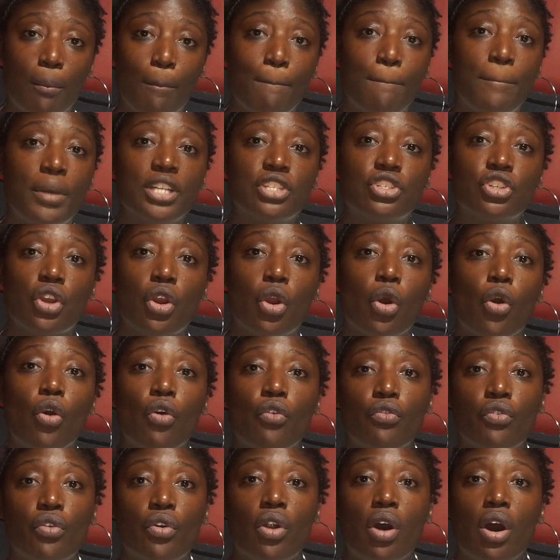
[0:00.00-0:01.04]
but your
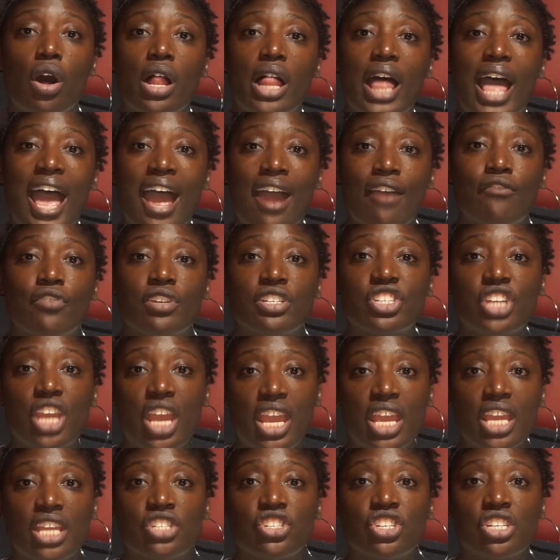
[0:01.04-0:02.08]
overall average
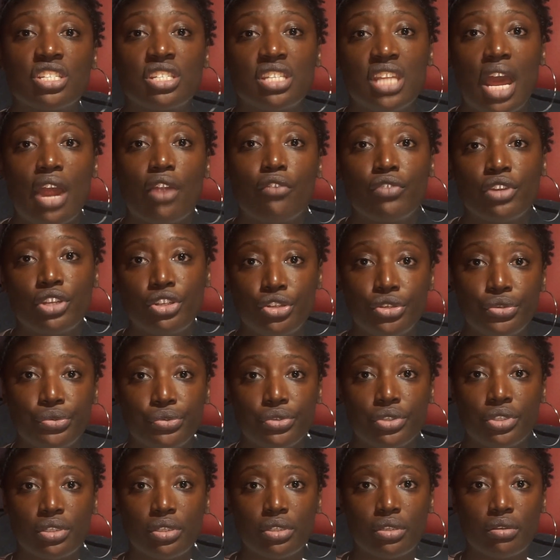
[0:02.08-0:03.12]
age is not
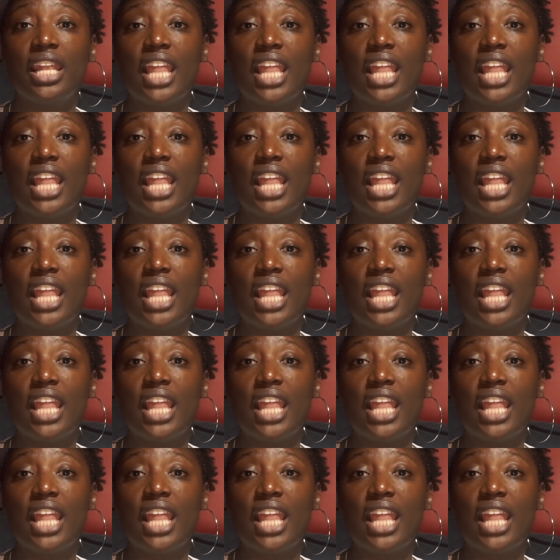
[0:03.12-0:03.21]
reduced.